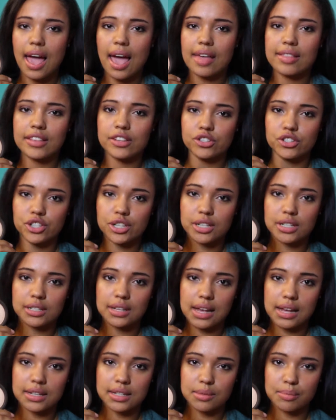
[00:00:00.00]
And then she
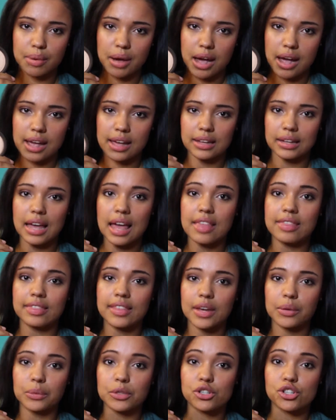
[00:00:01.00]
decided to buy it, and
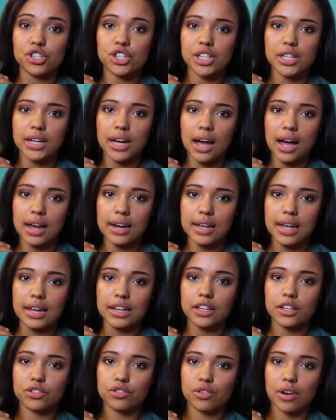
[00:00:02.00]
then when she got it
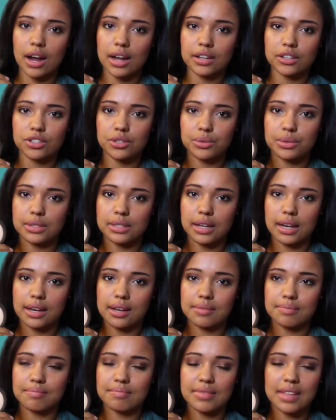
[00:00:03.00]
and had tried it, she was like,